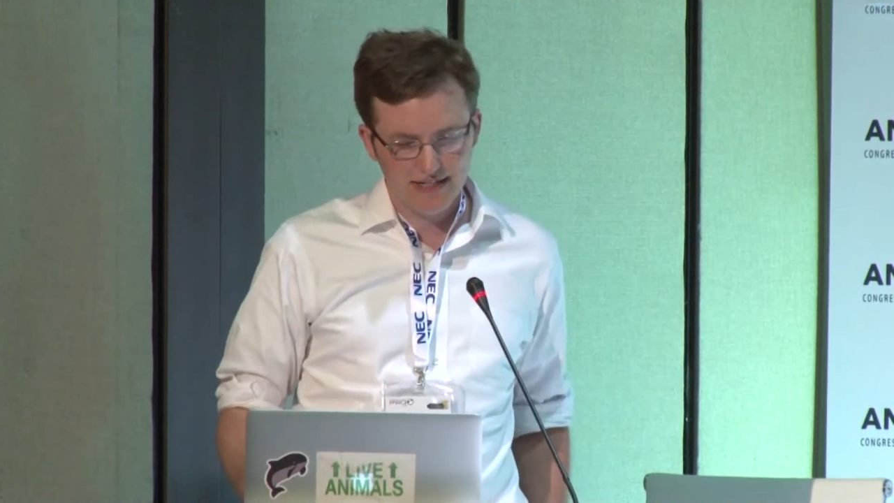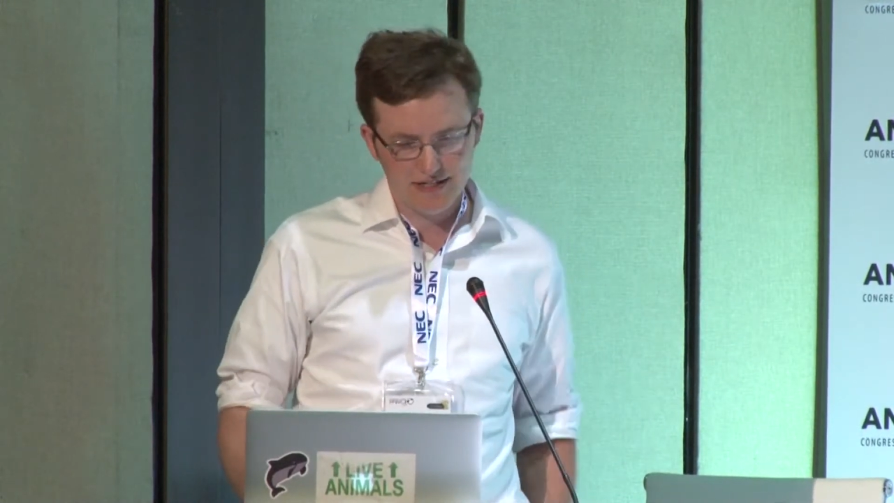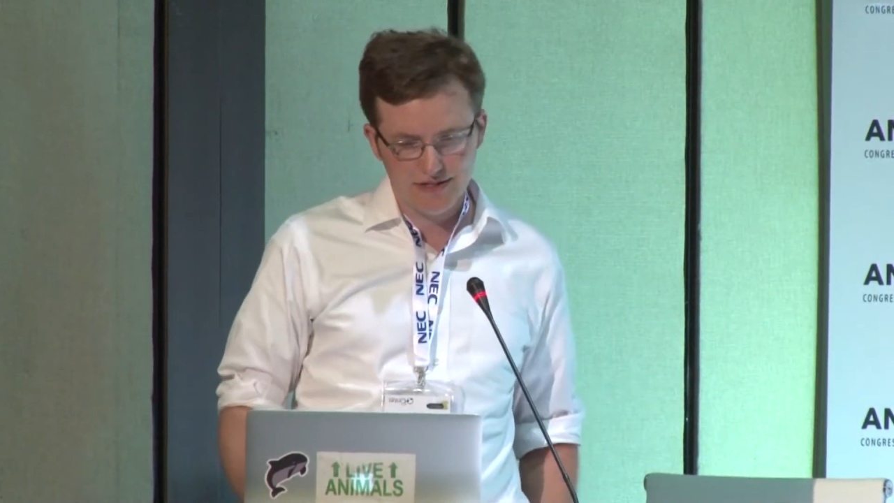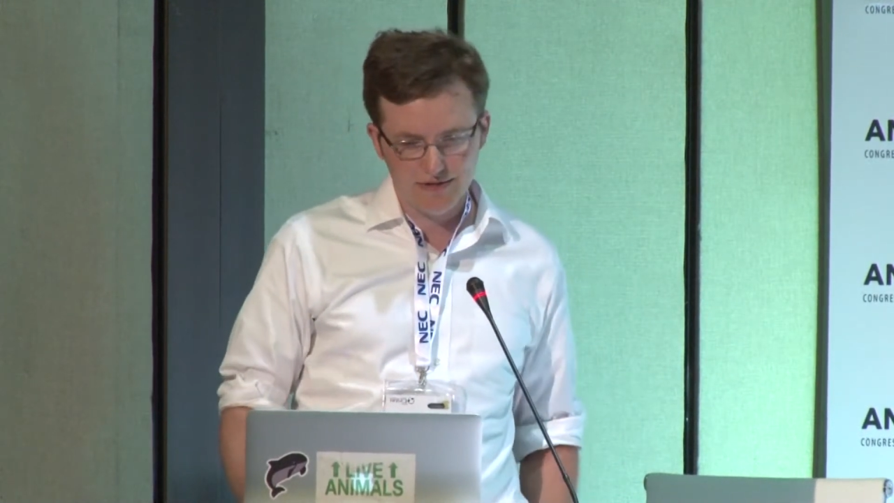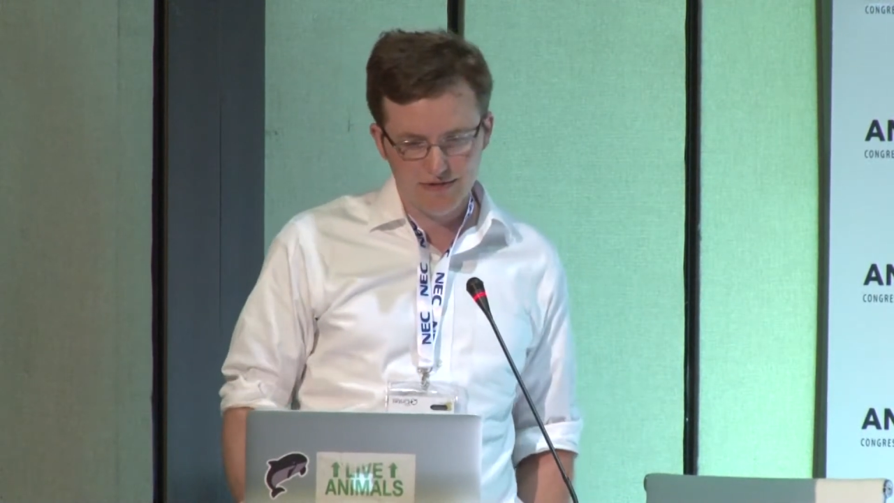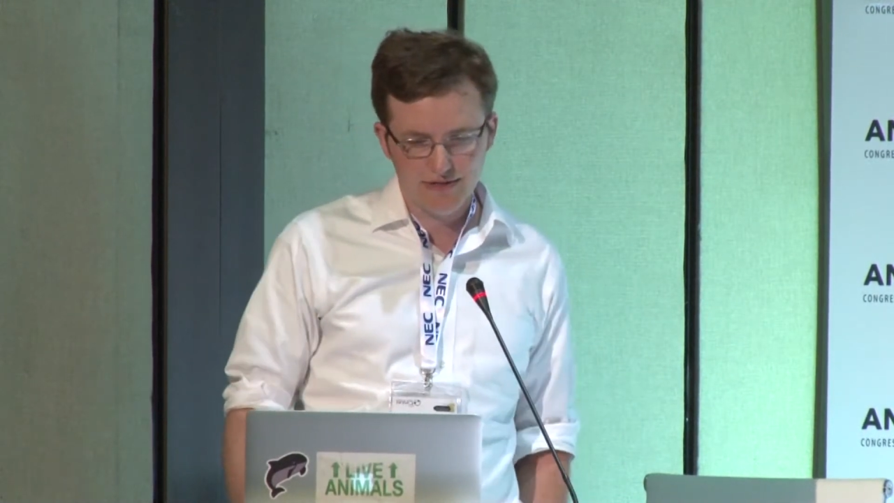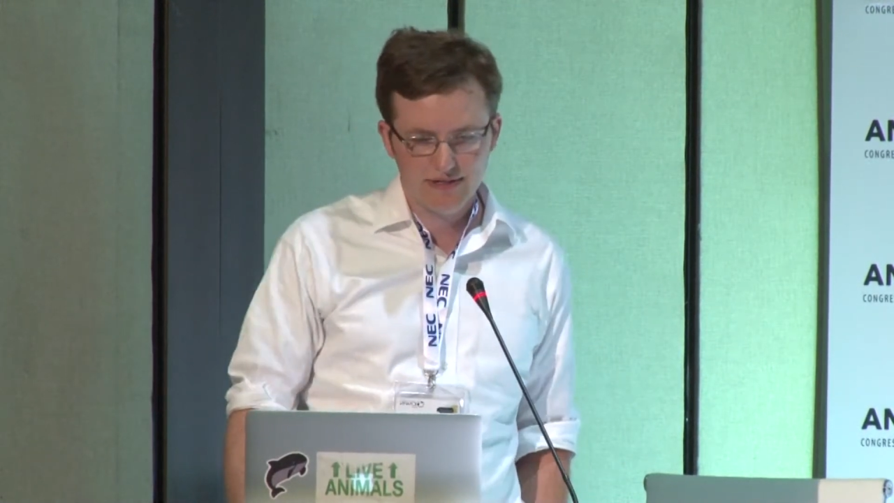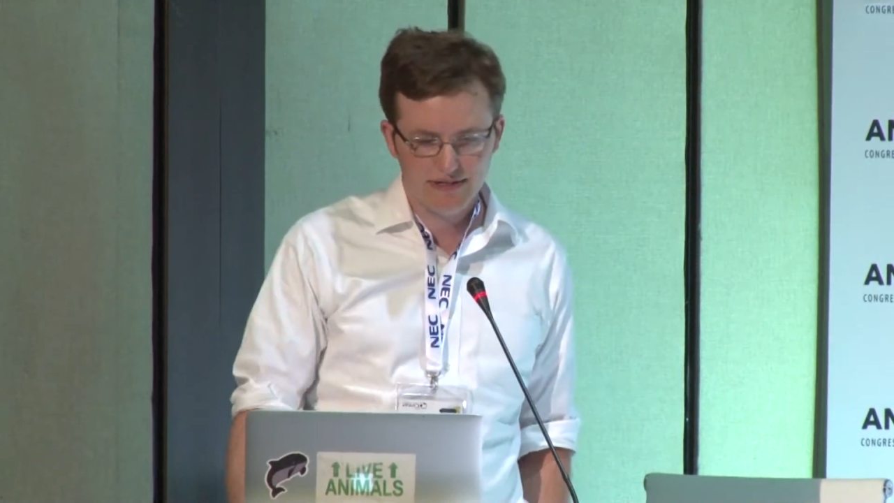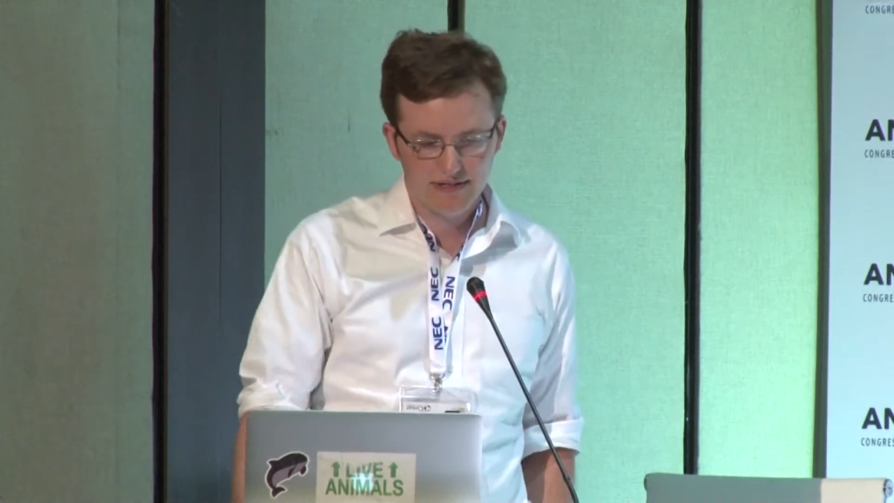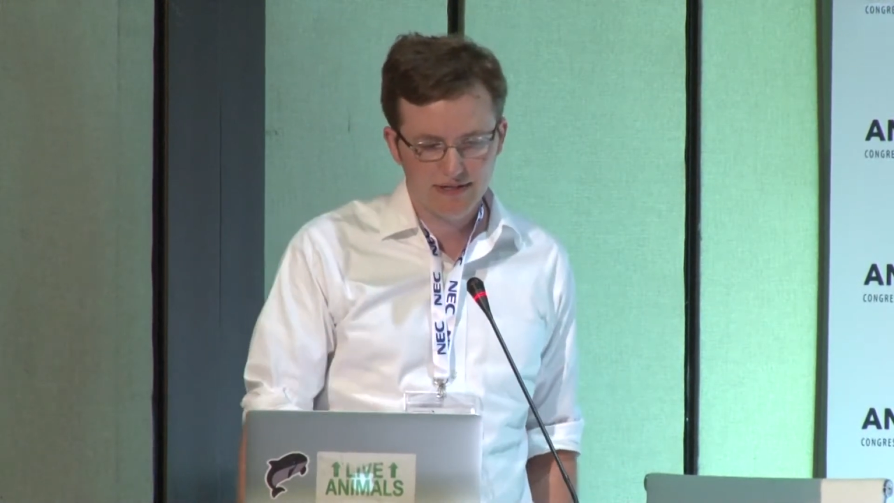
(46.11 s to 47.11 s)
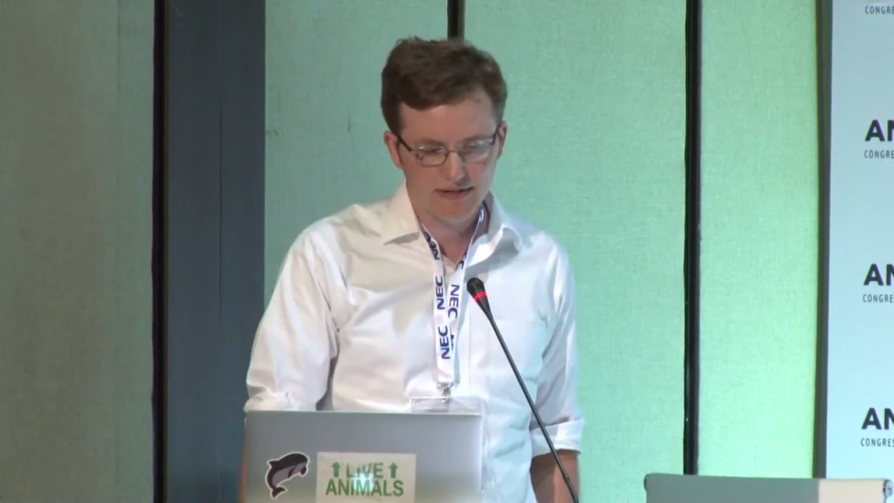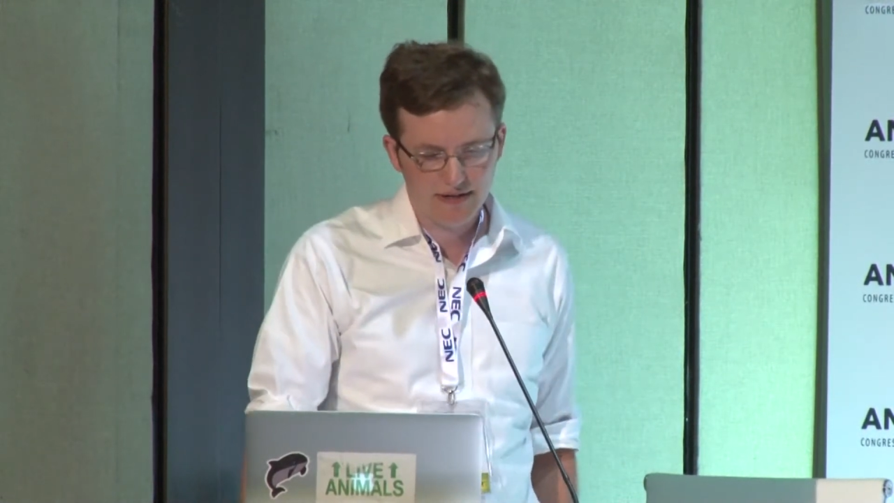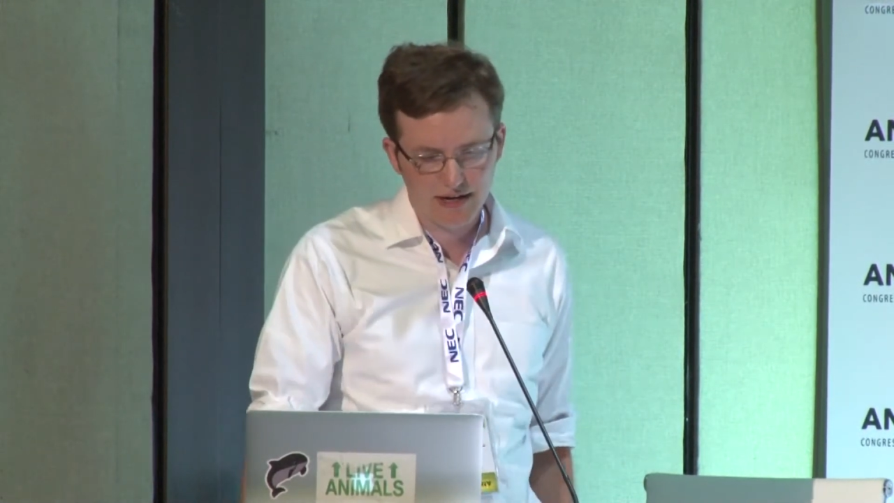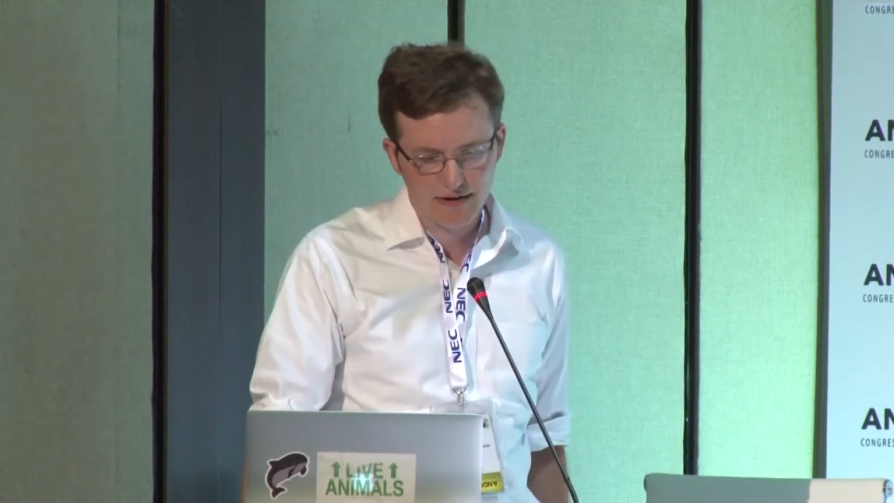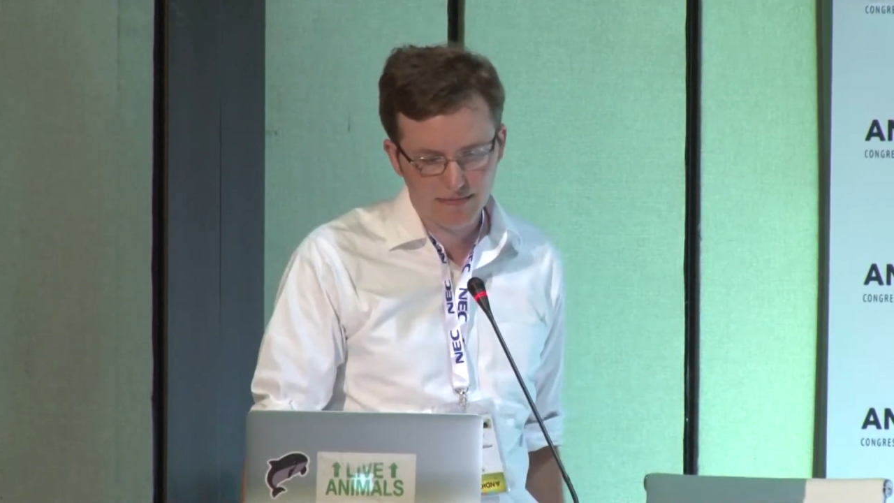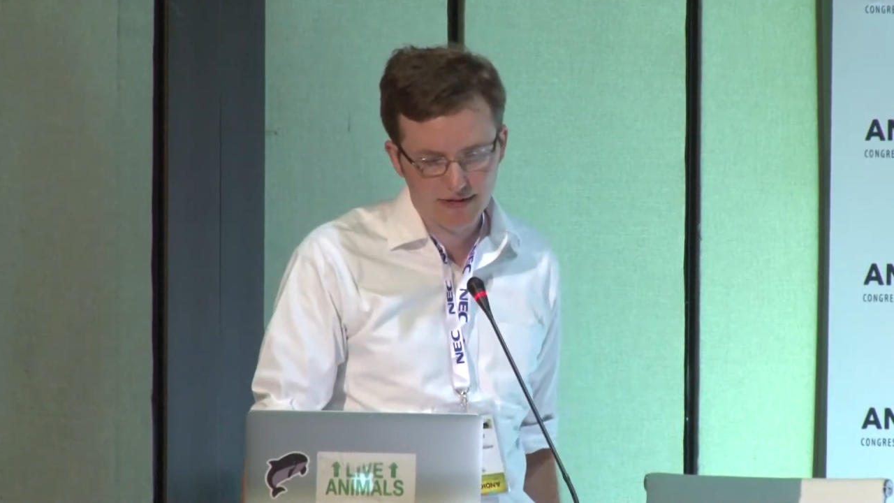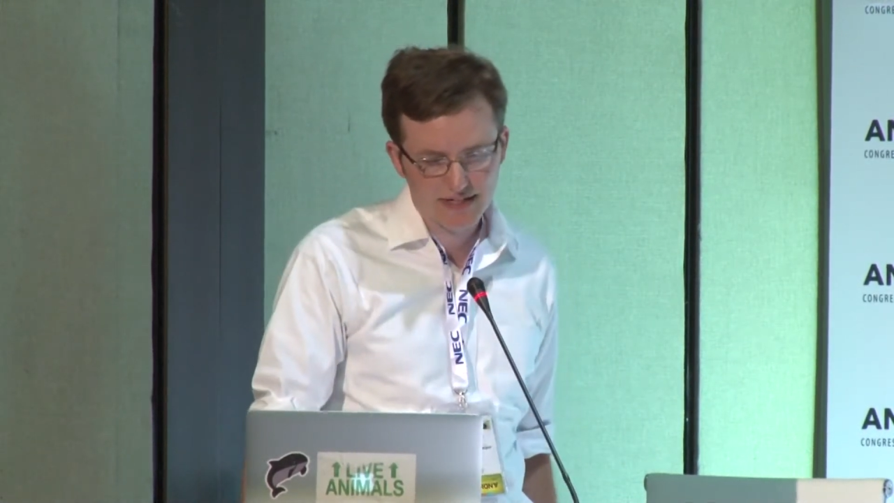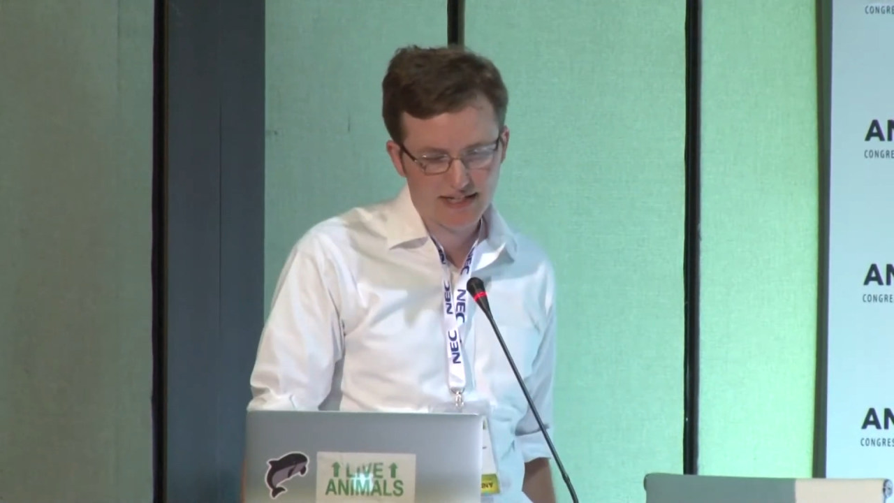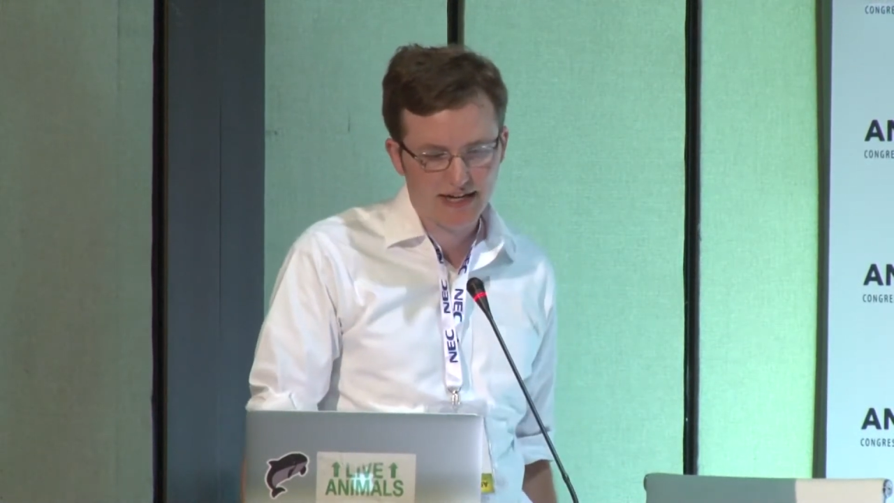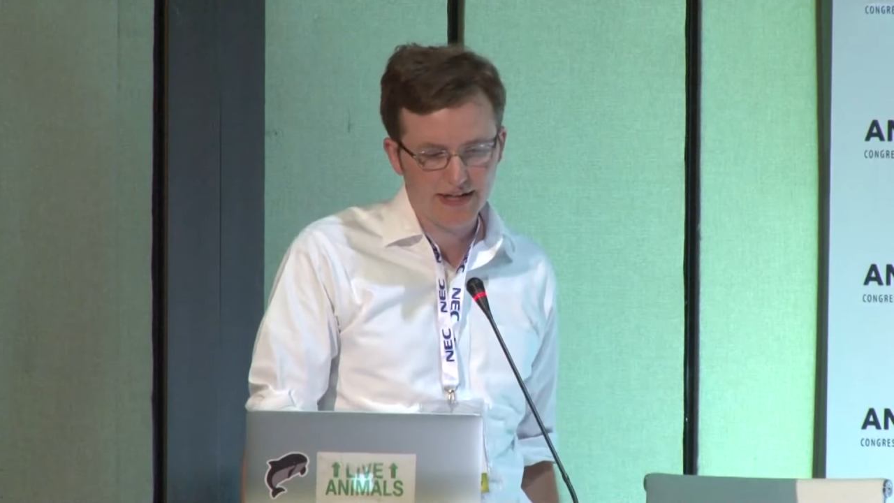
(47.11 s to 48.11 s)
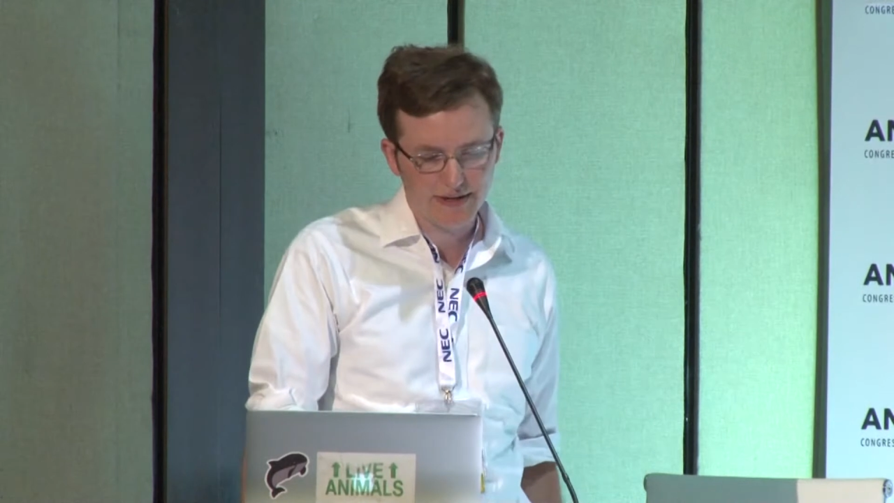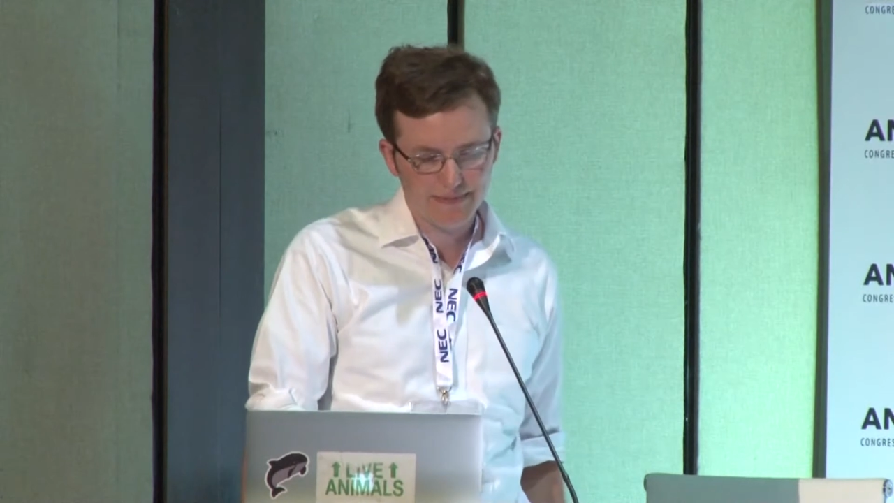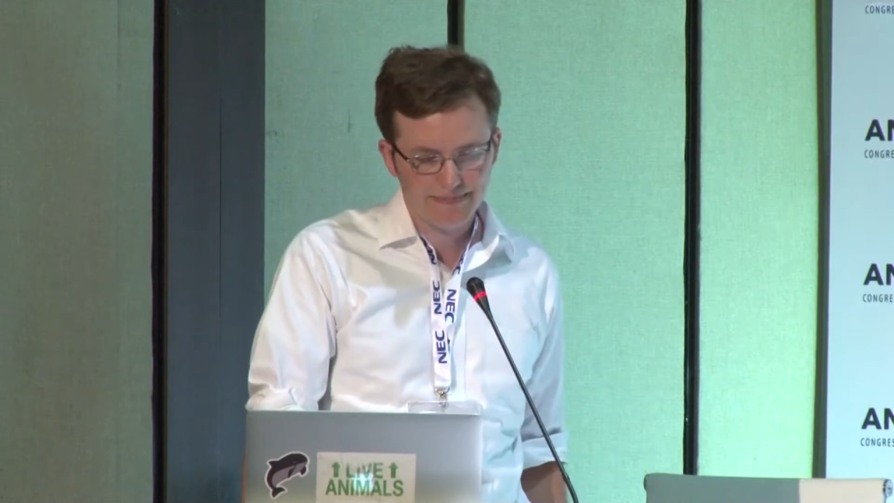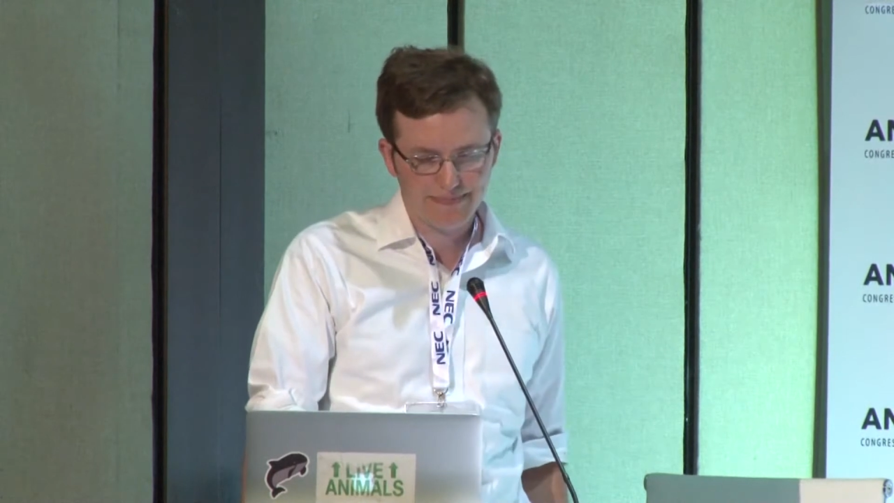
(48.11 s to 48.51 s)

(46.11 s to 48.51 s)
to work together.